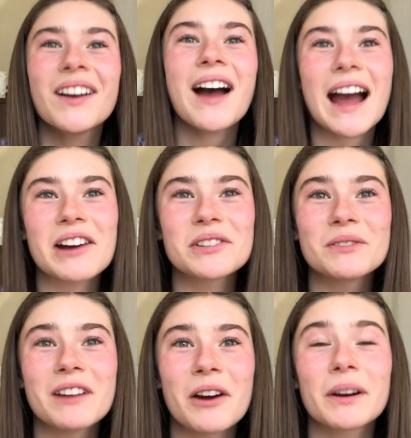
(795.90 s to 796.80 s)
How do
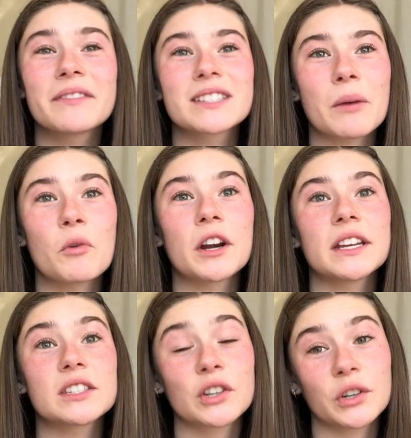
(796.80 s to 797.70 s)
you know if someone
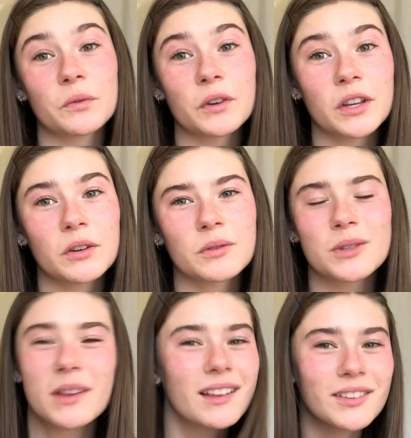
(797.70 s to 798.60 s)
is good for you?
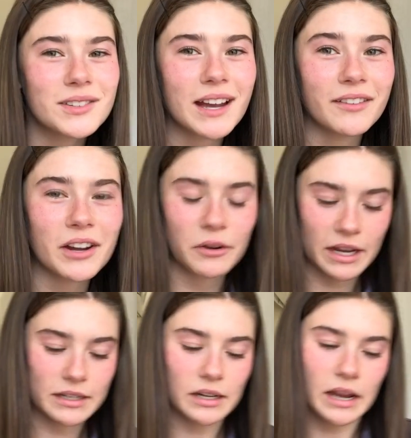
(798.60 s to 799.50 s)
So I think those kind of go
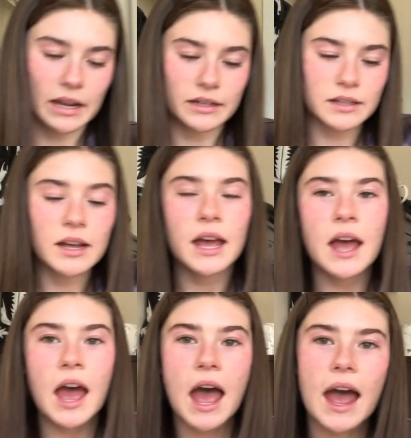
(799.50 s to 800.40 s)
hand in hand,
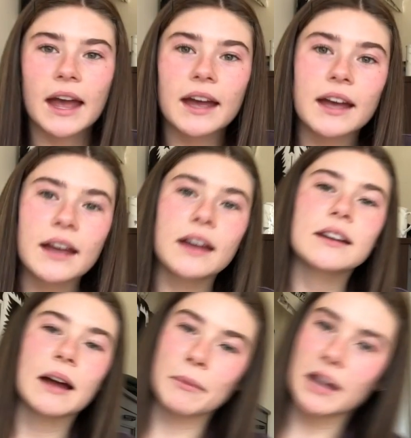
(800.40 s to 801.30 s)

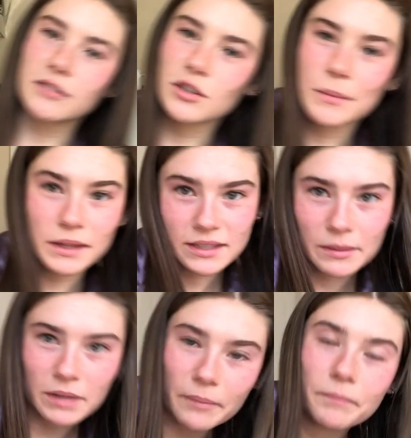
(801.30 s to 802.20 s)
and I'm gonna answer them at the
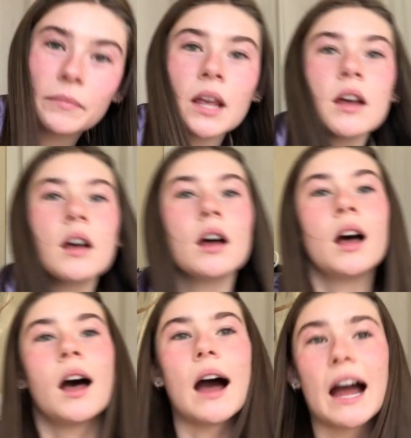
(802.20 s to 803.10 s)
same time.
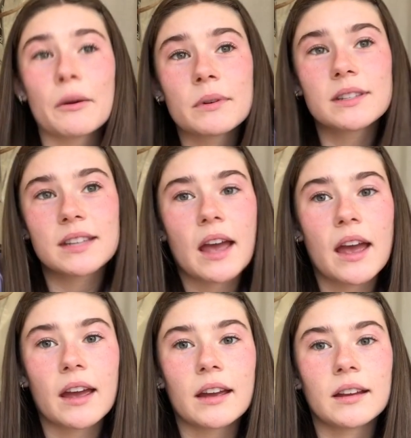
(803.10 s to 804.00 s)
I would
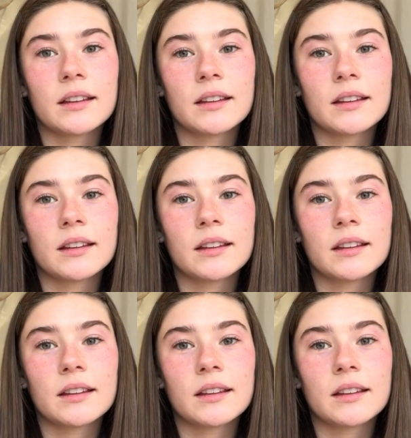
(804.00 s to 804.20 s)
say